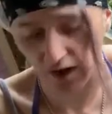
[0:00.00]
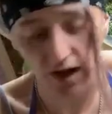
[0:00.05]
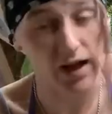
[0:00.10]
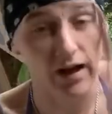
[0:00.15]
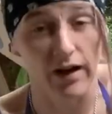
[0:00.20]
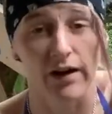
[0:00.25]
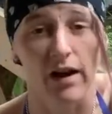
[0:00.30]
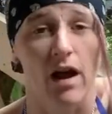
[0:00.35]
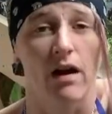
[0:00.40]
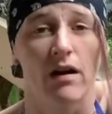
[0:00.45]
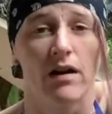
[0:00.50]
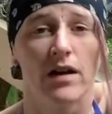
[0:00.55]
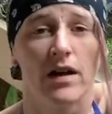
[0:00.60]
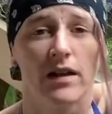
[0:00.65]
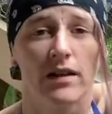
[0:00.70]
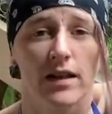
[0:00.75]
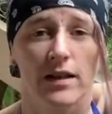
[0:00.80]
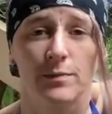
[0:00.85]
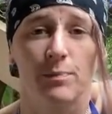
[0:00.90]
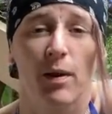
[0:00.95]
I don't know.
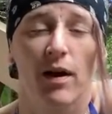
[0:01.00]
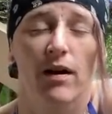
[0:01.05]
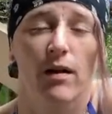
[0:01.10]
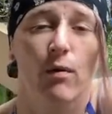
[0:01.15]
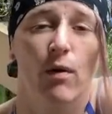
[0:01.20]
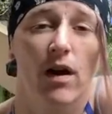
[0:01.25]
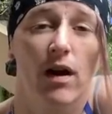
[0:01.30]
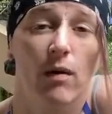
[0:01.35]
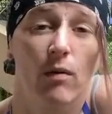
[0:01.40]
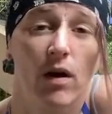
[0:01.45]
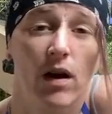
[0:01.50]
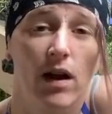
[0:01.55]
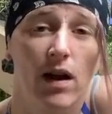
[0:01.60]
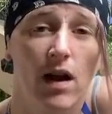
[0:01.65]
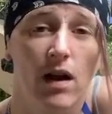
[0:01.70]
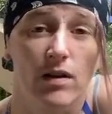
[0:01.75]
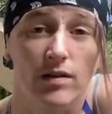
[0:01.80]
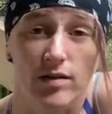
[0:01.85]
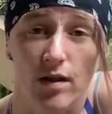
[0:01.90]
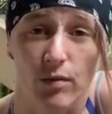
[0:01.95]
That's part of why I want to
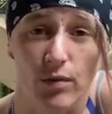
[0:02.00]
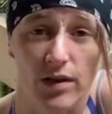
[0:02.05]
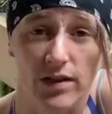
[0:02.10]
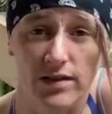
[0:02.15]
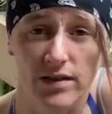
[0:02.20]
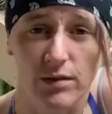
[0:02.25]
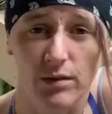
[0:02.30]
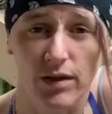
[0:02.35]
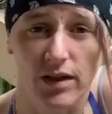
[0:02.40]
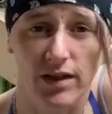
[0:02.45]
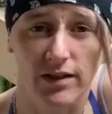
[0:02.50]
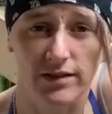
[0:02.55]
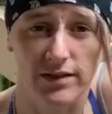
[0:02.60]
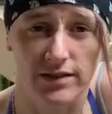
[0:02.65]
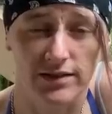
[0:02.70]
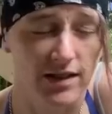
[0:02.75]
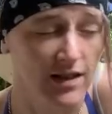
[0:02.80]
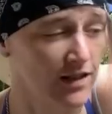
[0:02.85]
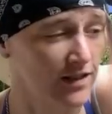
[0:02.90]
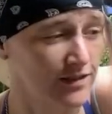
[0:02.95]
go, so I want to see what else
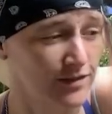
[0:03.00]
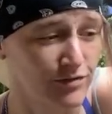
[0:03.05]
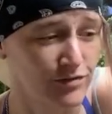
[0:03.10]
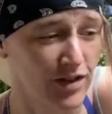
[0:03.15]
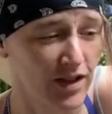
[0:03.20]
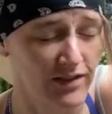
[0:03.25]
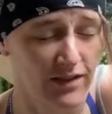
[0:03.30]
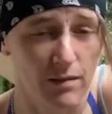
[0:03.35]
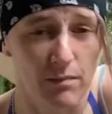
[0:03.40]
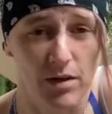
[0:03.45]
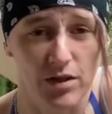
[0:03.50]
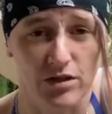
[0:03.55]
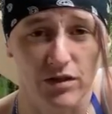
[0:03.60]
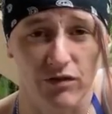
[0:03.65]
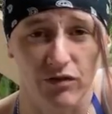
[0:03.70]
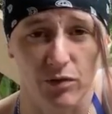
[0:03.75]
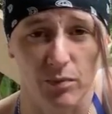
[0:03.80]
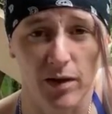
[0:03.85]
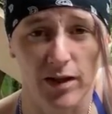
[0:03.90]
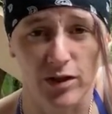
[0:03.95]
is there, because there's not that much
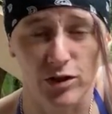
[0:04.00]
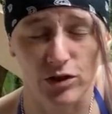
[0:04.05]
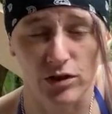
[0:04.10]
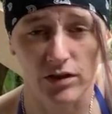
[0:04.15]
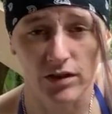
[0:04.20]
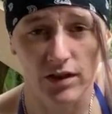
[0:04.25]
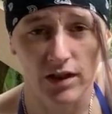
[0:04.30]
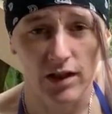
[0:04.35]
information.